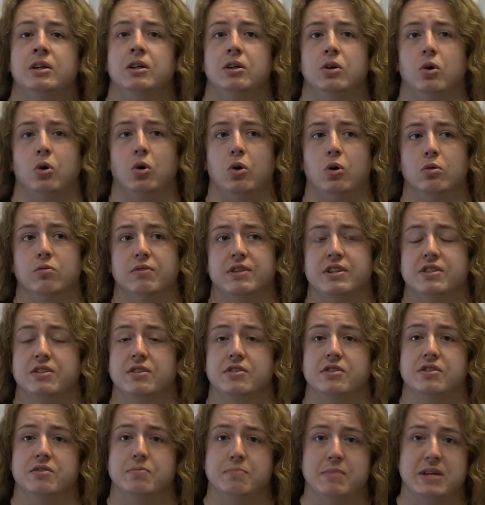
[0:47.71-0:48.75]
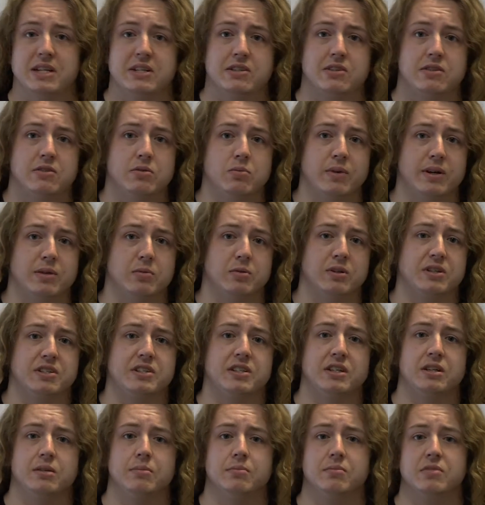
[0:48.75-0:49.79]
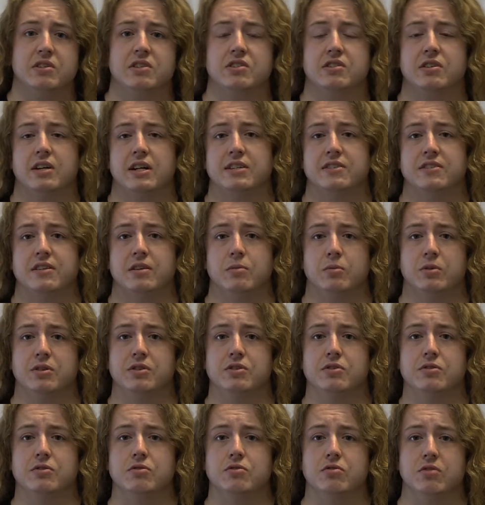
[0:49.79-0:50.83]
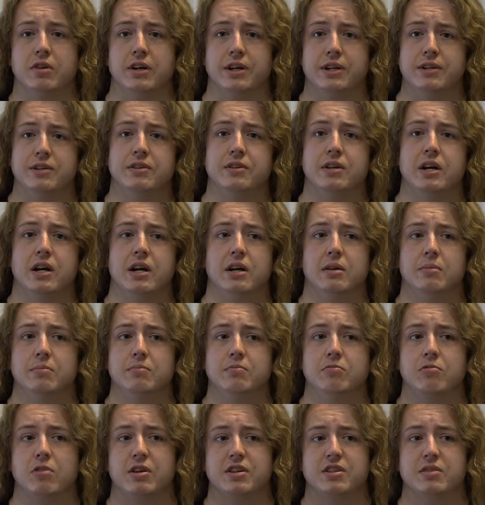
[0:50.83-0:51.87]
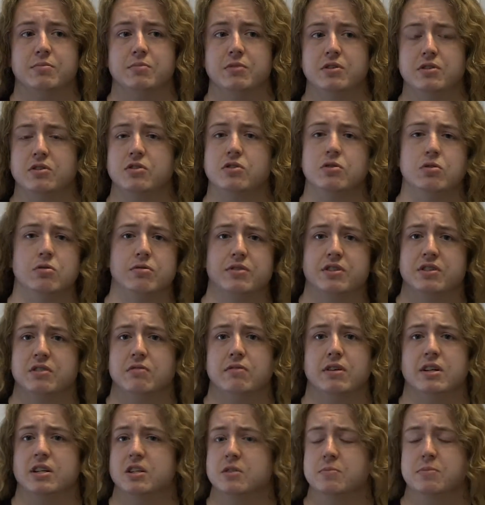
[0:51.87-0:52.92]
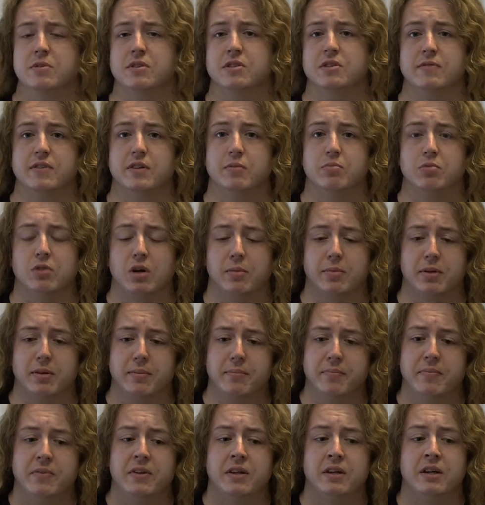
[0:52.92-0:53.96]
or research is missed when one team decides they want to try and write some user stories around a specific problem.